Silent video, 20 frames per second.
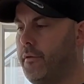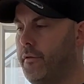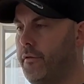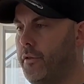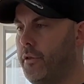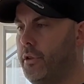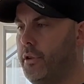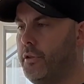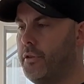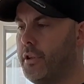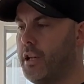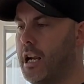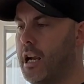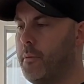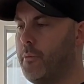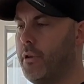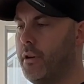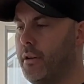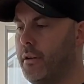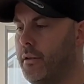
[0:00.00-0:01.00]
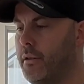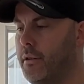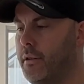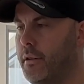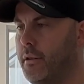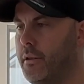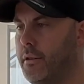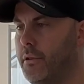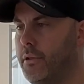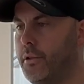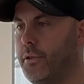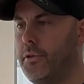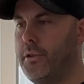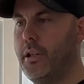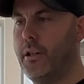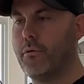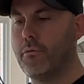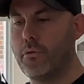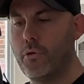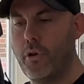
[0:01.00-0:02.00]
for this camera to
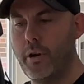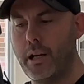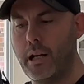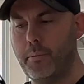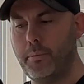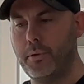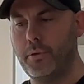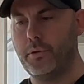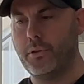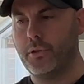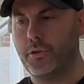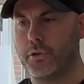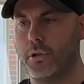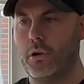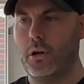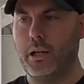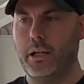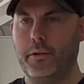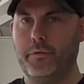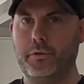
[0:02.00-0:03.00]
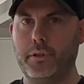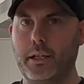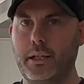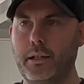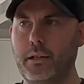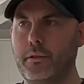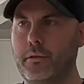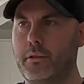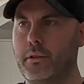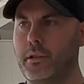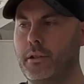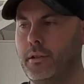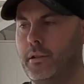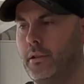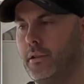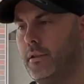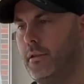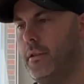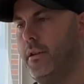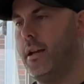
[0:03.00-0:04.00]
stick right up into the sky if needed,
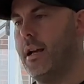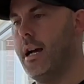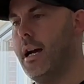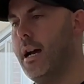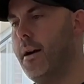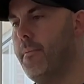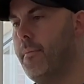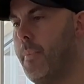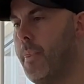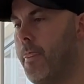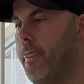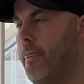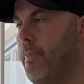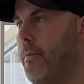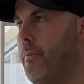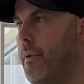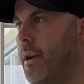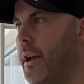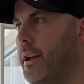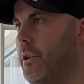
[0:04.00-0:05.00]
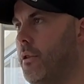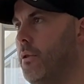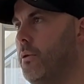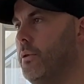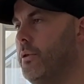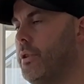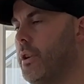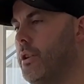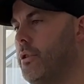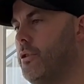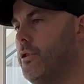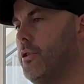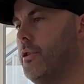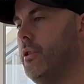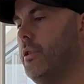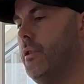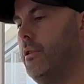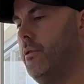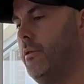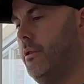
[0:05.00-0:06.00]
um, and also
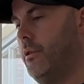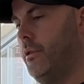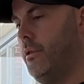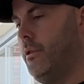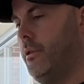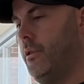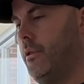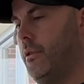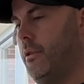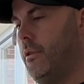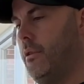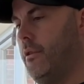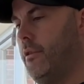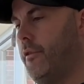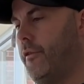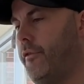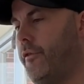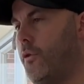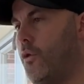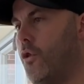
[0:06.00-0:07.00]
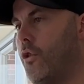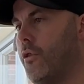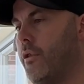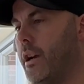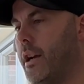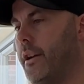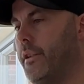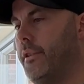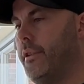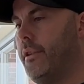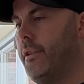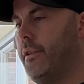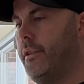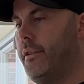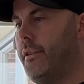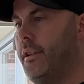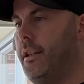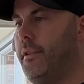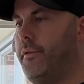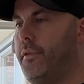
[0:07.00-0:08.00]
shoot foreground
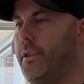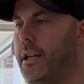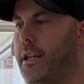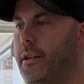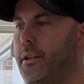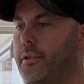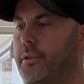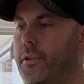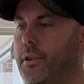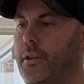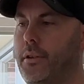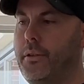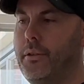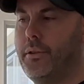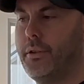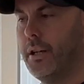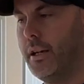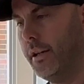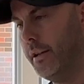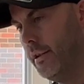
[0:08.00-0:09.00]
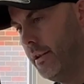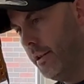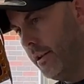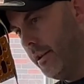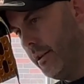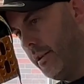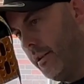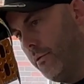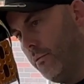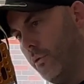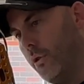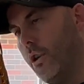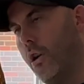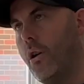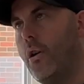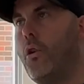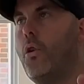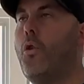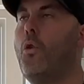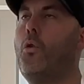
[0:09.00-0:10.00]
if needed too. So we've
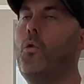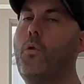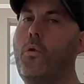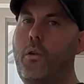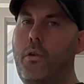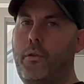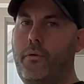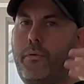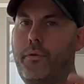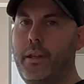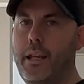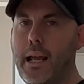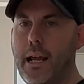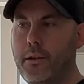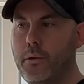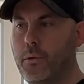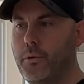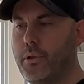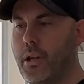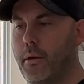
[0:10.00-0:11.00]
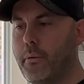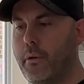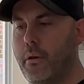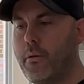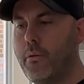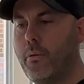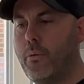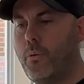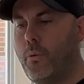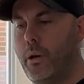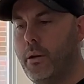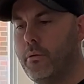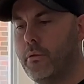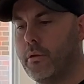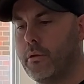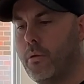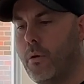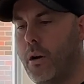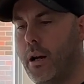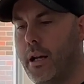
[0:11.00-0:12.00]
got all the angles that we, we
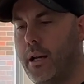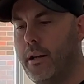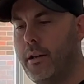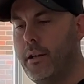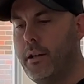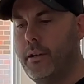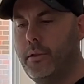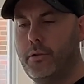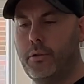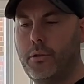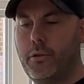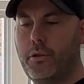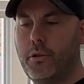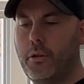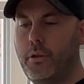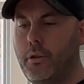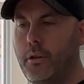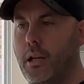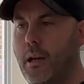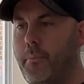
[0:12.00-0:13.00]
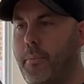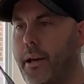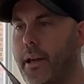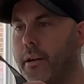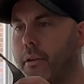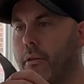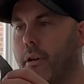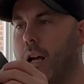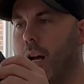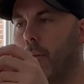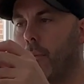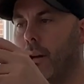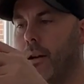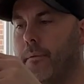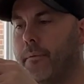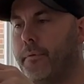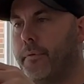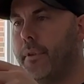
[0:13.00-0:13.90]
require to shoot a panorama.